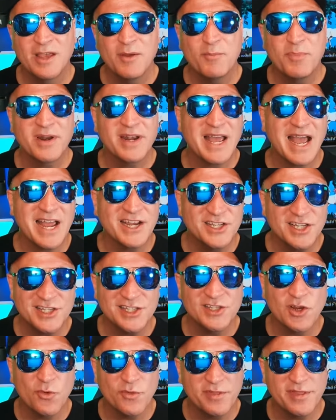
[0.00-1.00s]
but I just
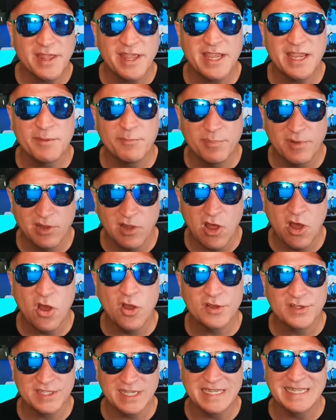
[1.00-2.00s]
don't think it
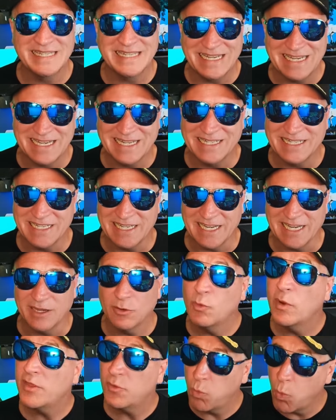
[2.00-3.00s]
belongs in D&D,
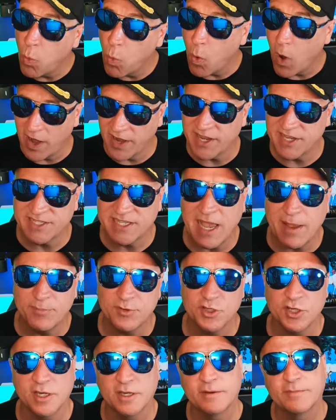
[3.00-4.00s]
with one exception.